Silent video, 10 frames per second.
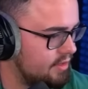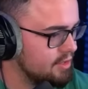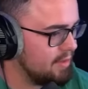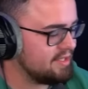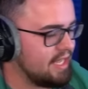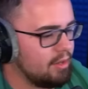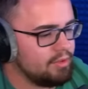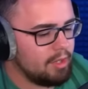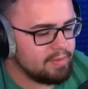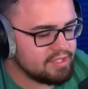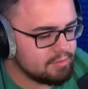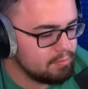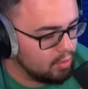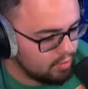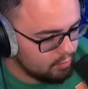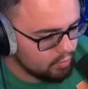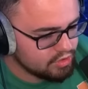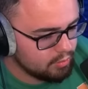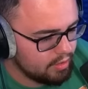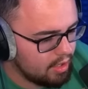My sound up? Is this muted? What's
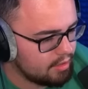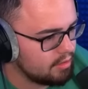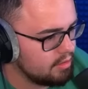going on?